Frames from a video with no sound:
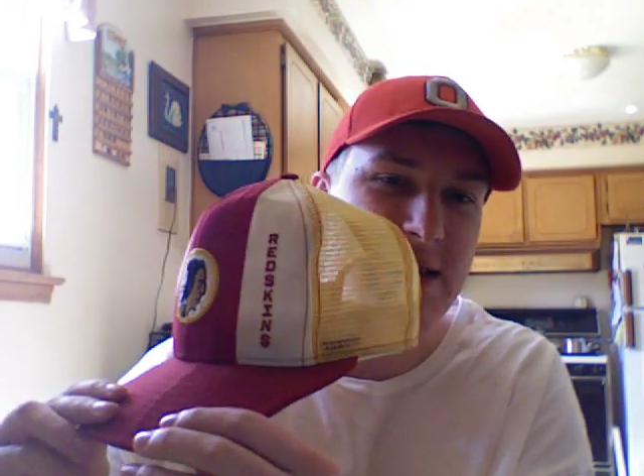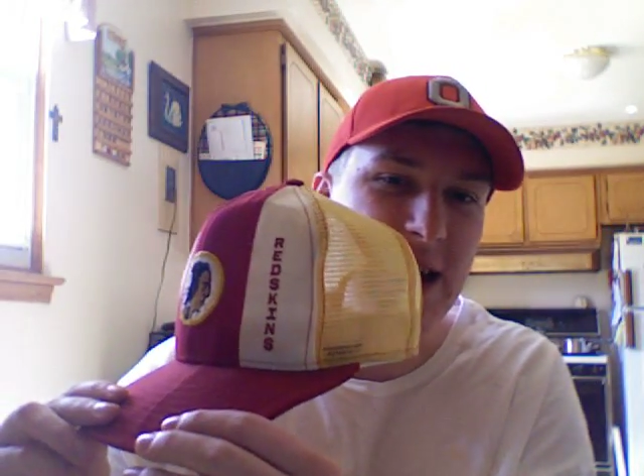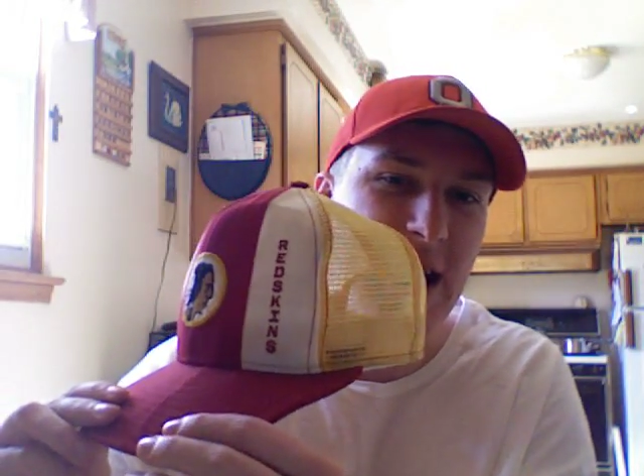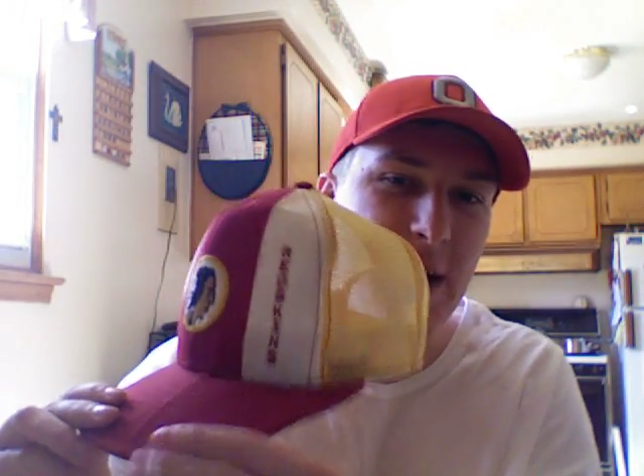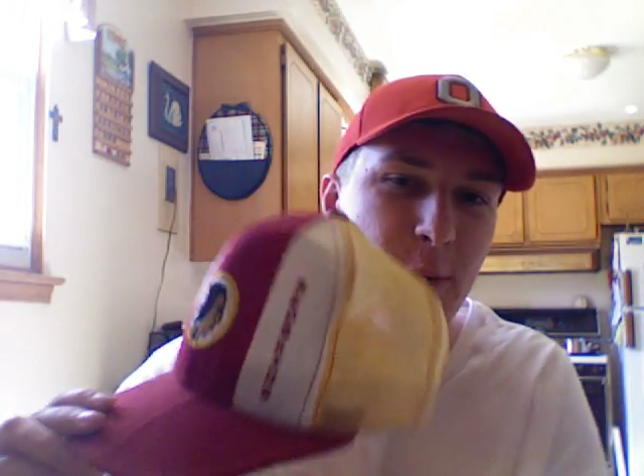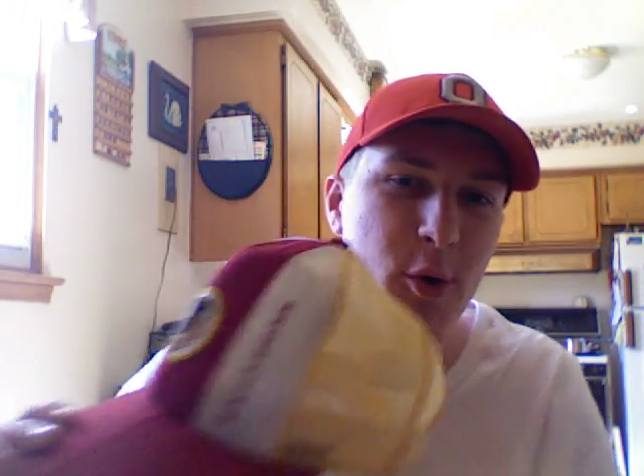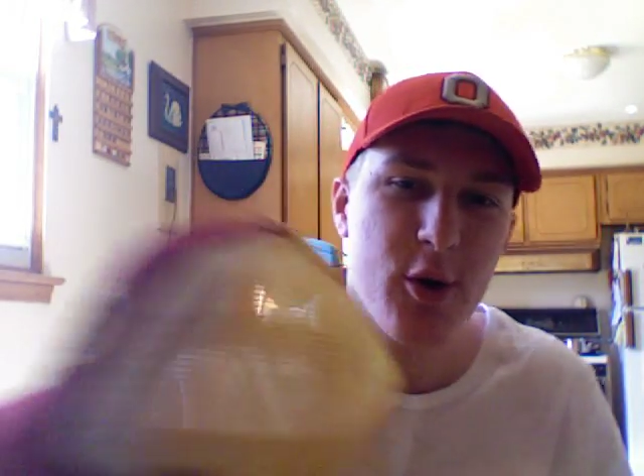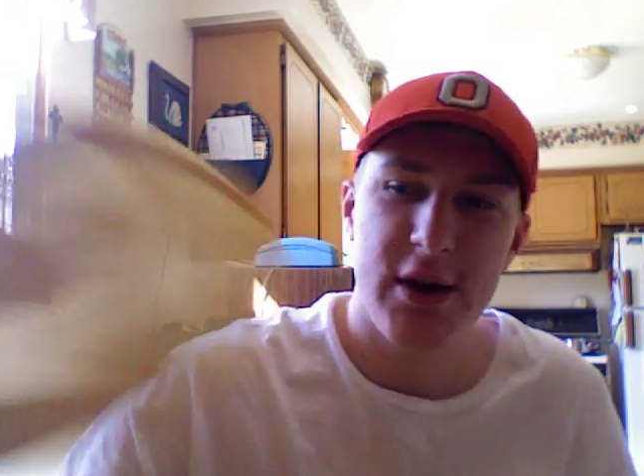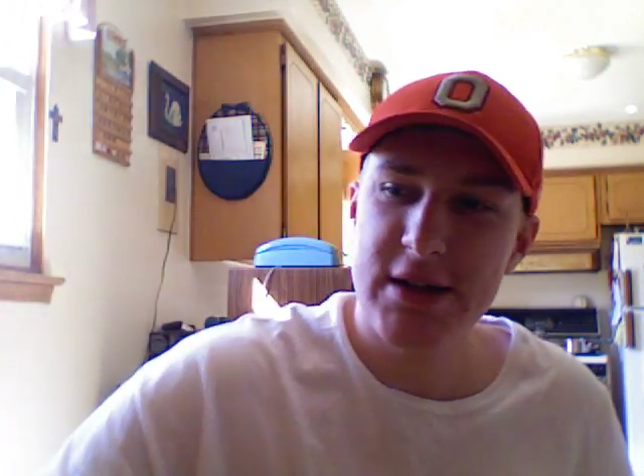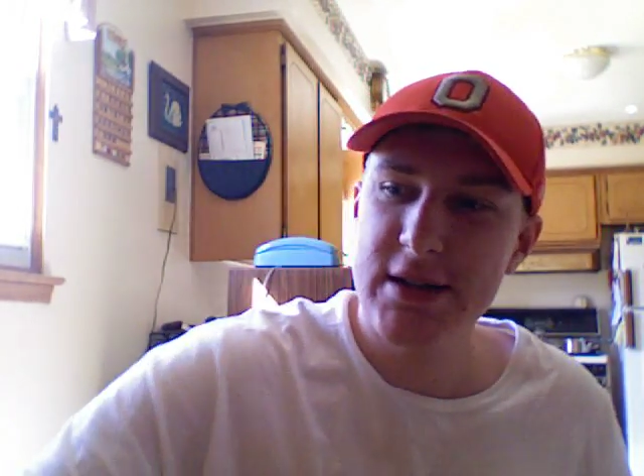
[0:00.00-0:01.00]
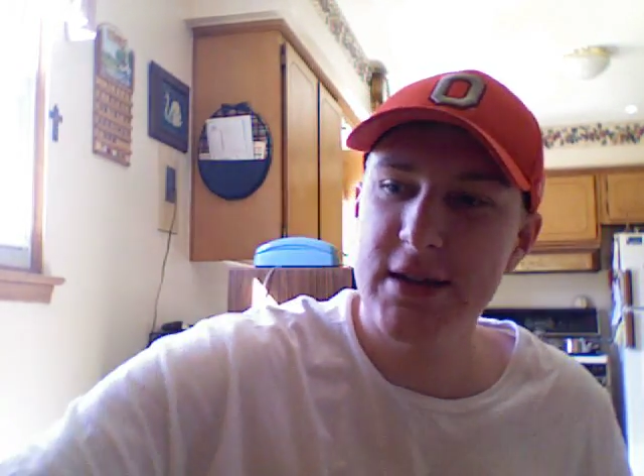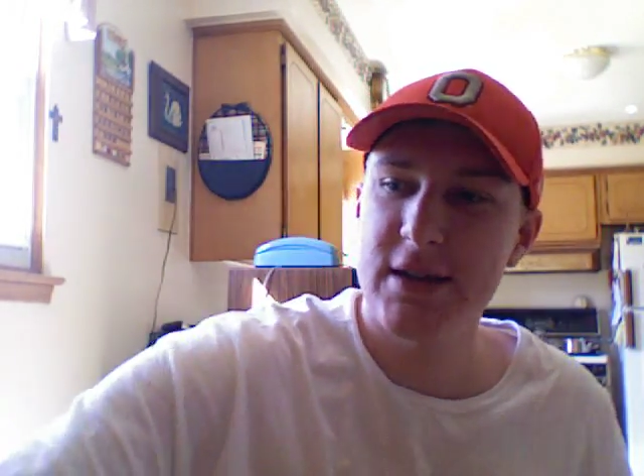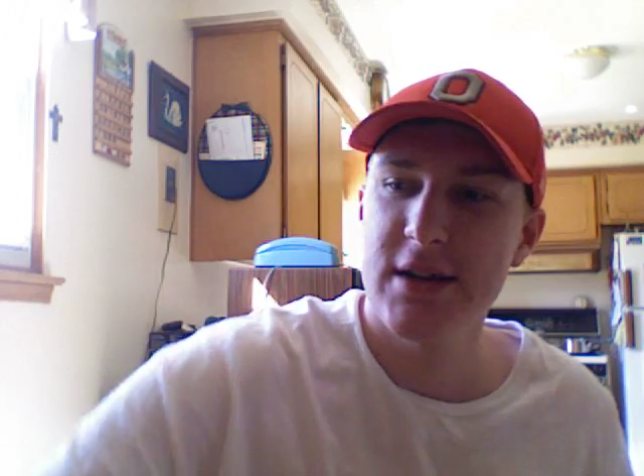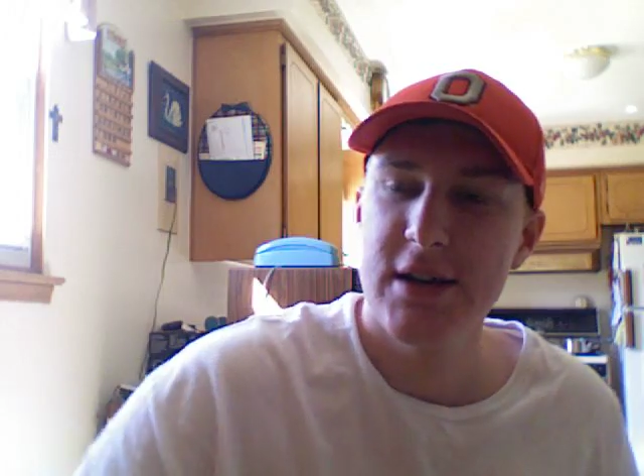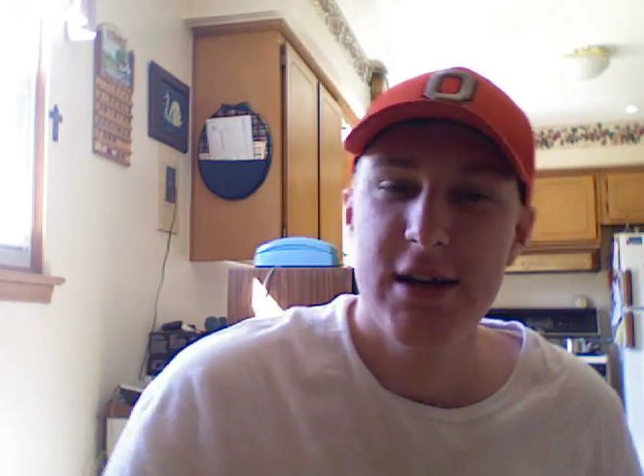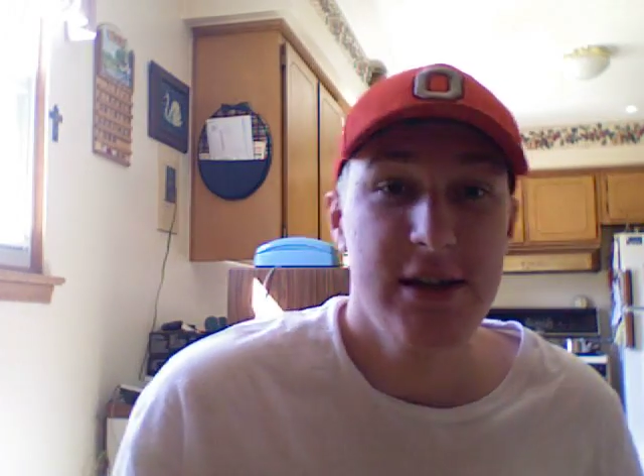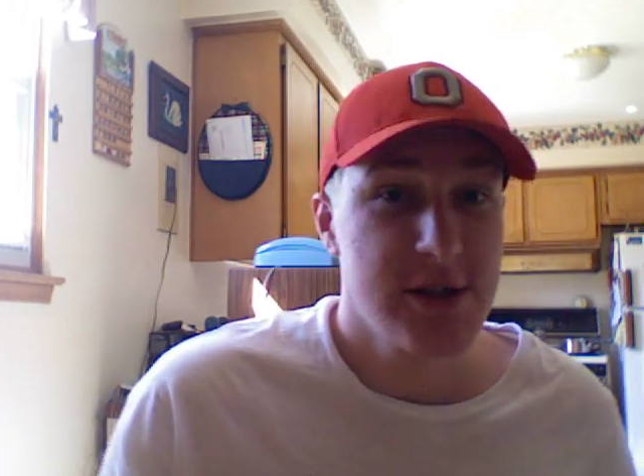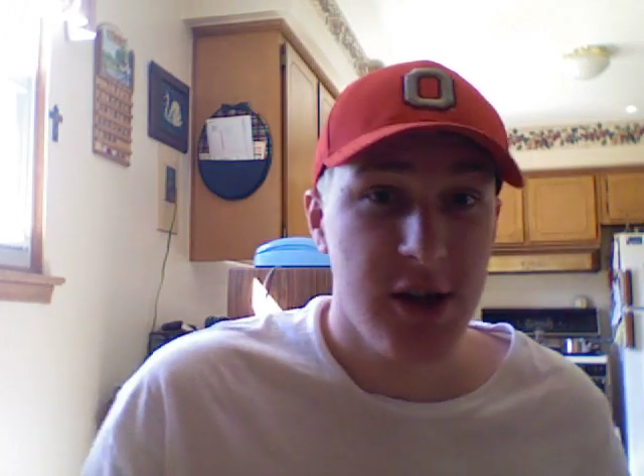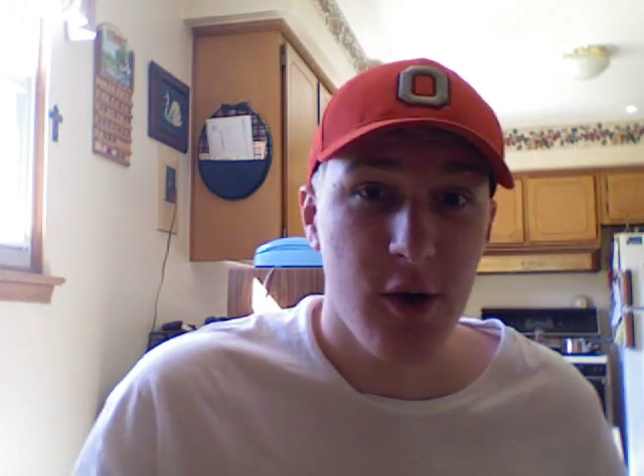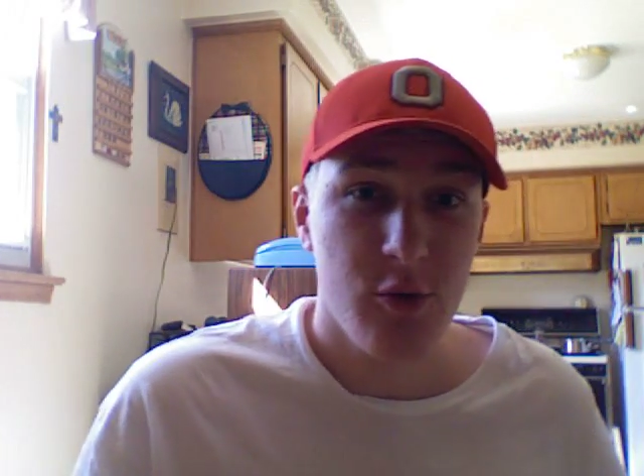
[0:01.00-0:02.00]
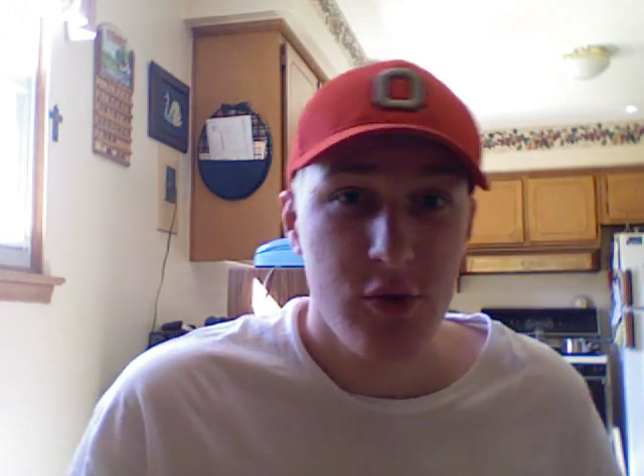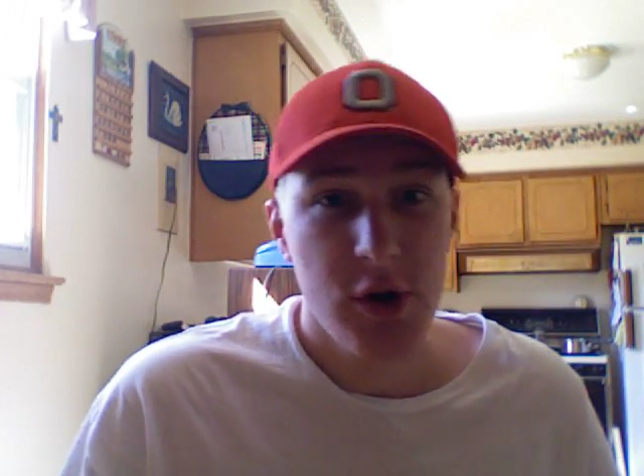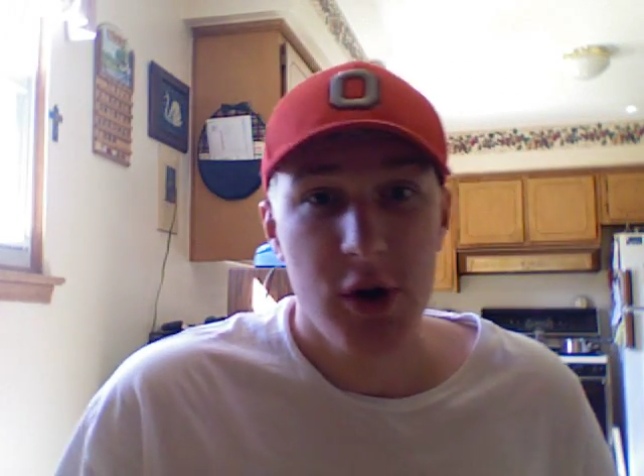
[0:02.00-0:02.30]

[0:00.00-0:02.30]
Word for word: Cowboys. So,